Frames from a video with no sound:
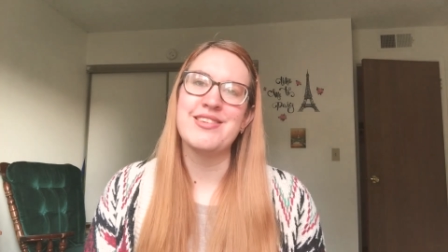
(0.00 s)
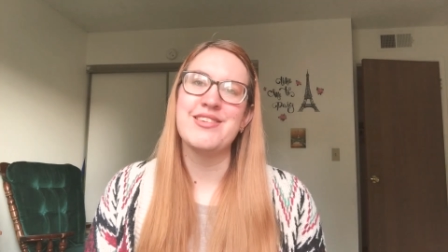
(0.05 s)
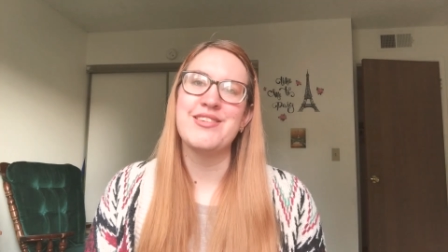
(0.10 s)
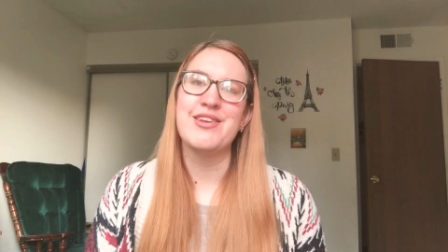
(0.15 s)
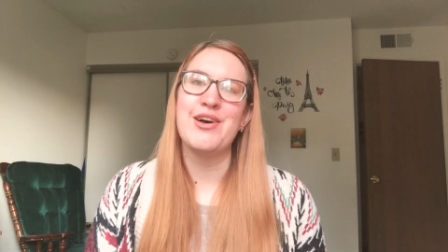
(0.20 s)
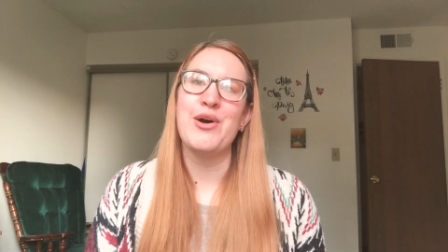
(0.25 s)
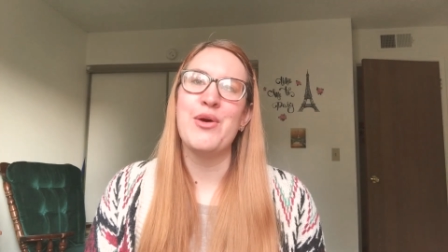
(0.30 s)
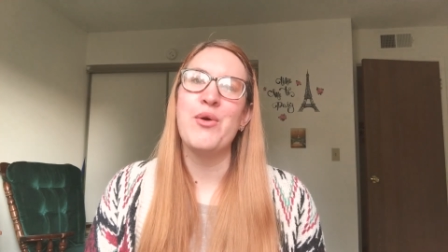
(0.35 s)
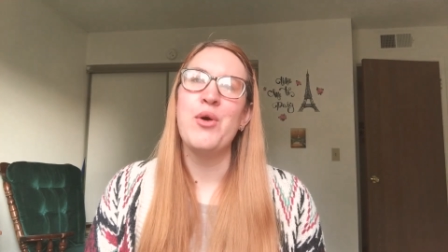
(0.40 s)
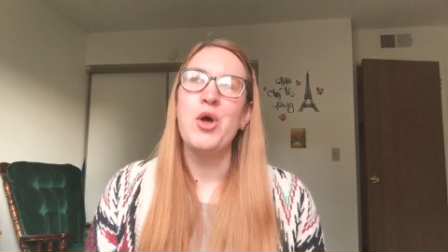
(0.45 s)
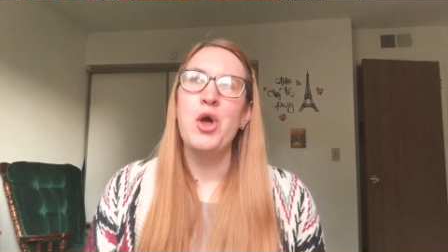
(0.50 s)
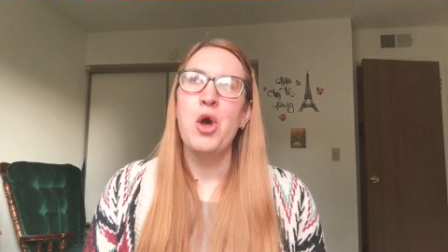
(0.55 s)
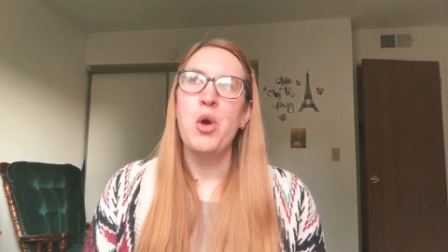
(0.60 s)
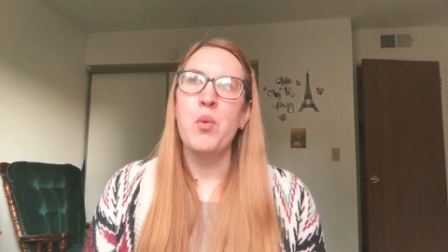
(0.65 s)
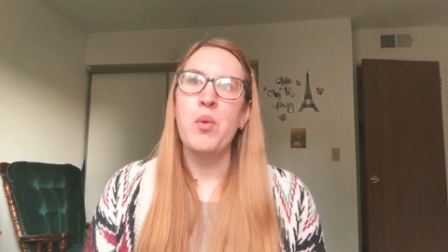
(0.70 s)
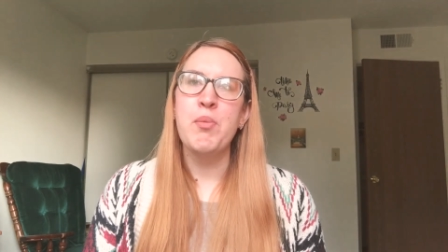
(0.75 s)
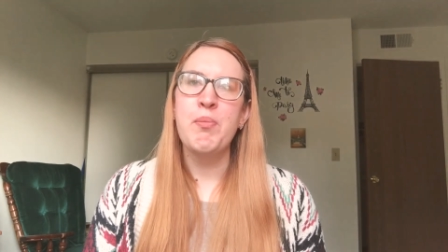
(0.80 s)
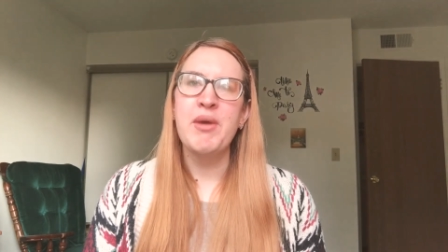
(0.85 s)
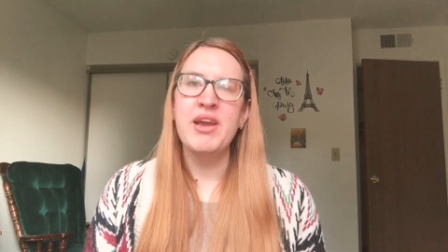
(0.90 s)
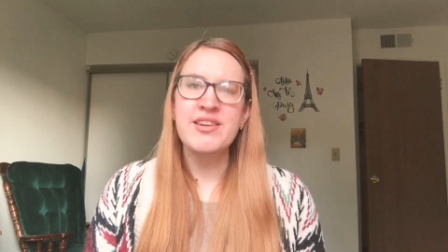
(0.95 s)
So
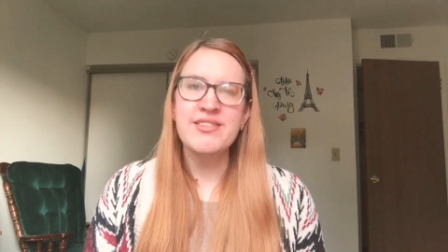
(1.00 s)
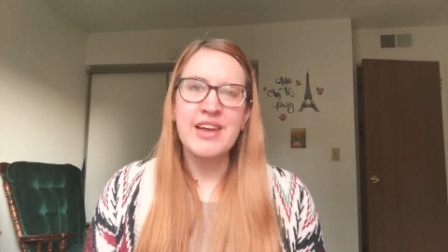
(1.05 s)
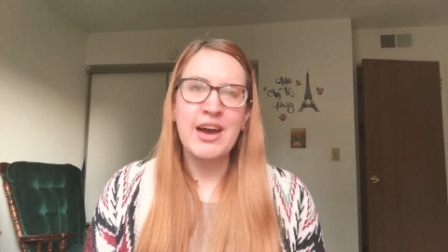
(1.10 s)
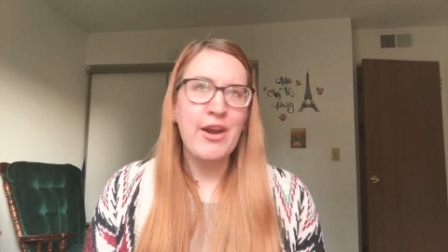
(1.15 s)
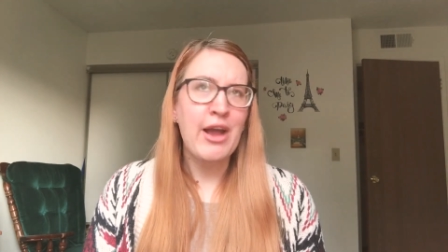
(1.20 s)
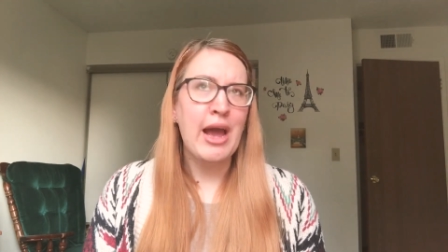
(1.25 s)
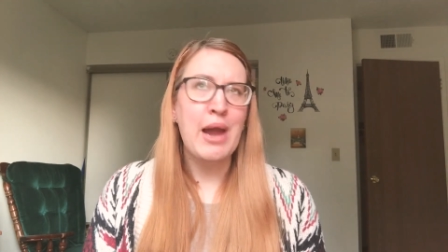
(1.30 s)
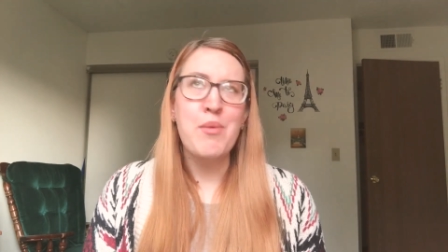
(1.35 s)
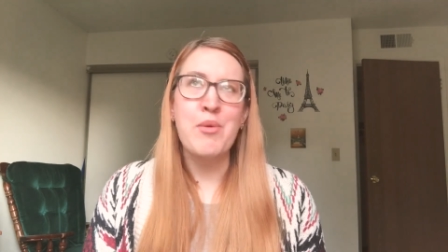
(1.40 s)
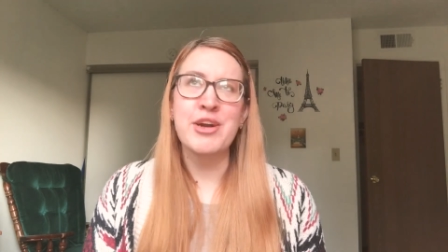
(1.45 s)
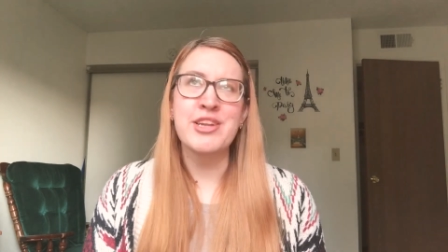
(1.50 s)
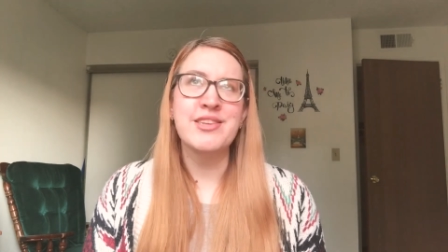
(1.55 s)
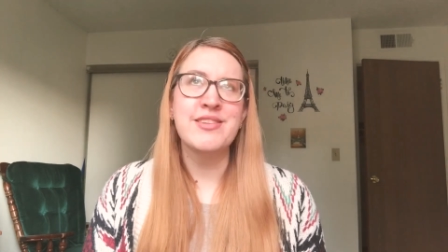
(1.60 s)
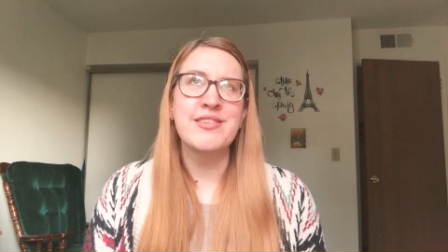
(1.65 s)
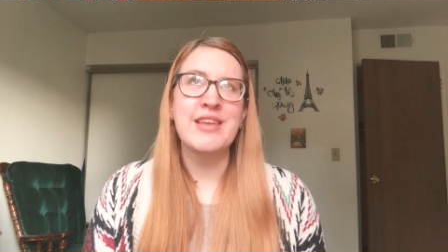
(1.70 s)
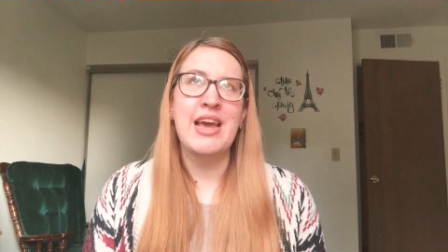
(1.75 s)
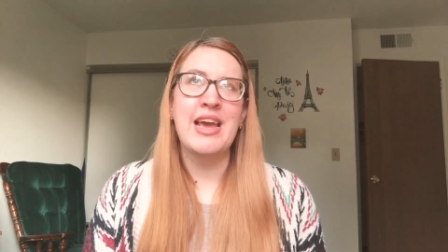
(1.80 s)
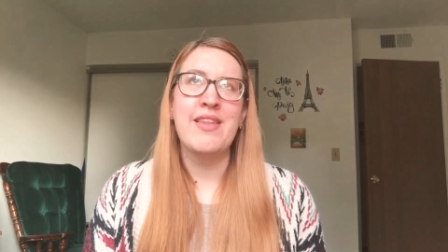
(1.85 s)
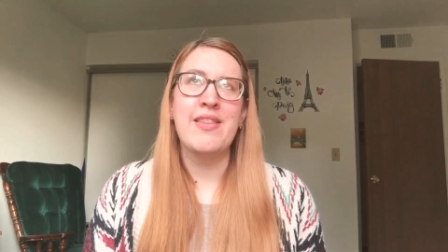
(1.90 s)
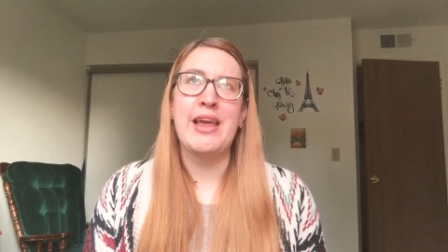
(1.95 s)
we picked out, I want to
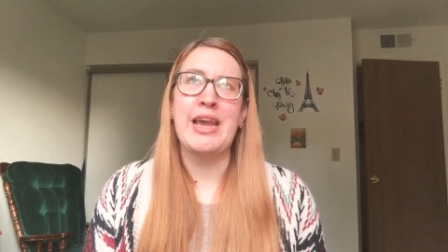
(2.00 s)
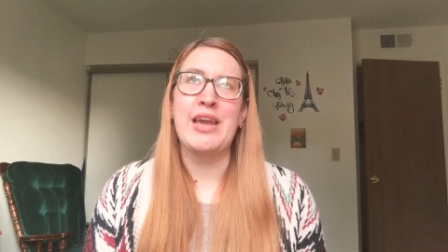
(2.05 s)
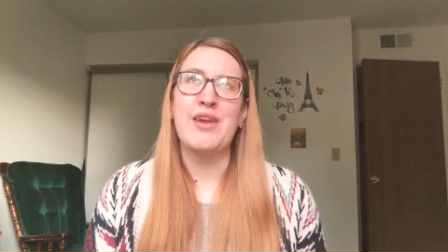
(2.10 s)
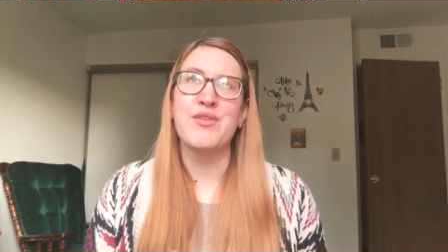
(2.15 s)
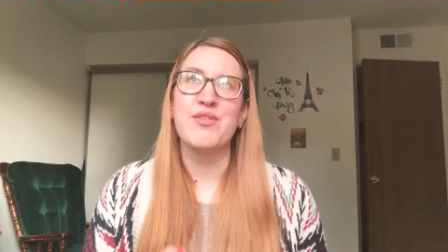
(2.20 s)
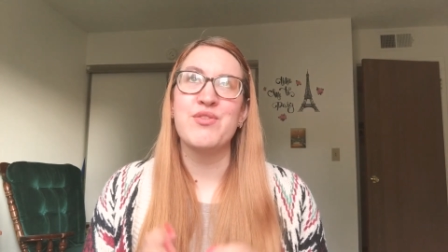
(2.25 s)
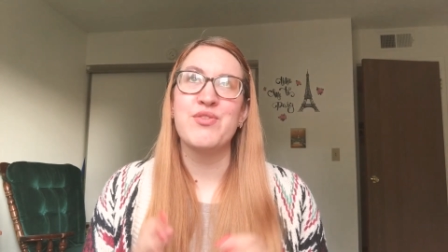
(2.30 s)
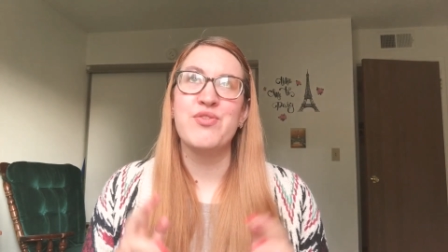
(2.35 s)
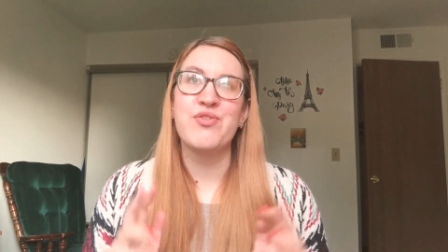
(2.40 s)
say like